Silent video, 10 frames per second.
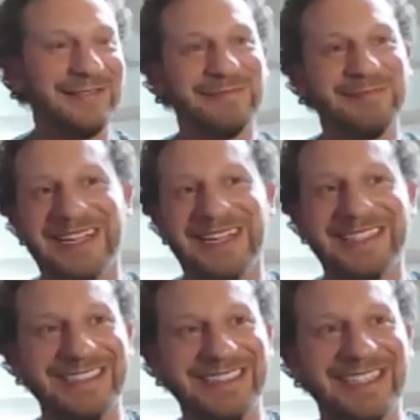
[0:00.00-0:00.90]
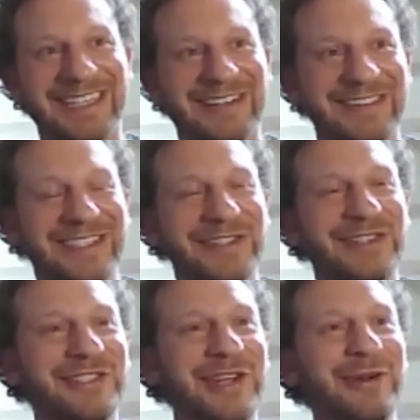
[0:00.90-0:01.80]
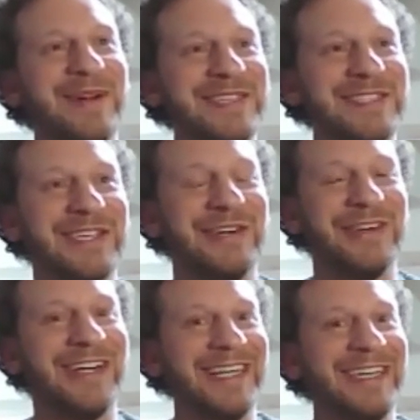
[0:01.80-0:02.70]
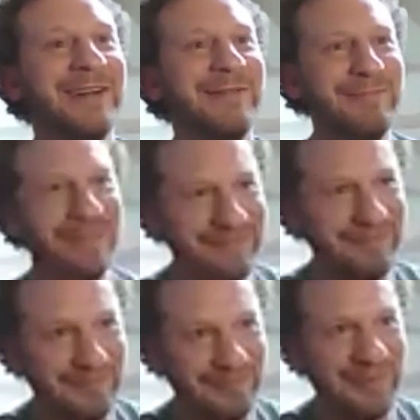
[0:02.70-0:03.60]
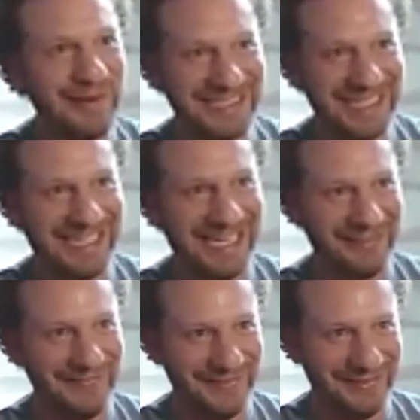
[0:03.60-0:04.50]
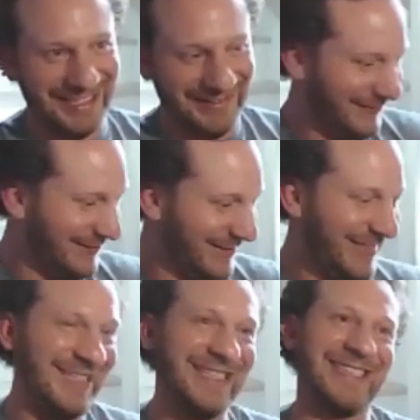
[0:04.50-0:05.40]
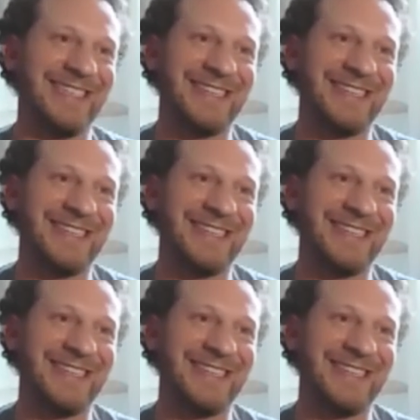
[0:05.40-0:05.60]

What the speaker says: But, the show must go on, but take care of yourself. Yeah.